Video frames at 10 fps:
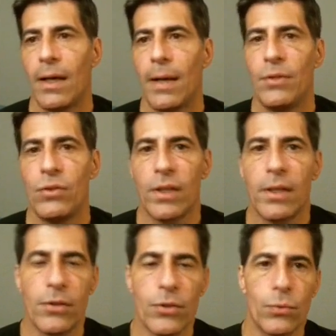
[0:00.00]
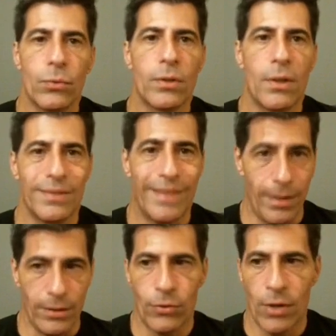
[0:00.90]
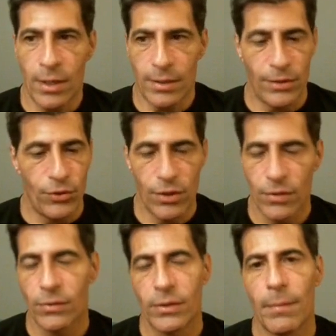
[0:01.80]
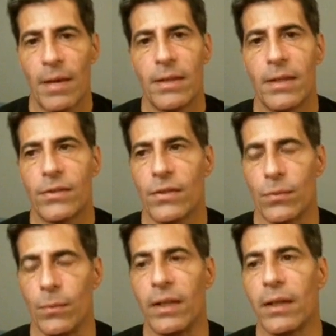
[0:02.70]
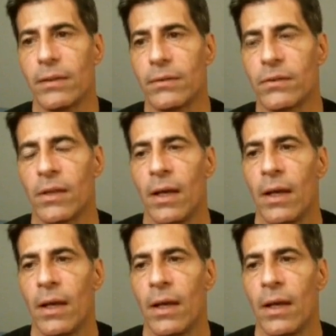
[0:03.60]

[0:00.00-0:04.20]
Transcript: I'm using another tool called ngrok. I just learned about this this weekend.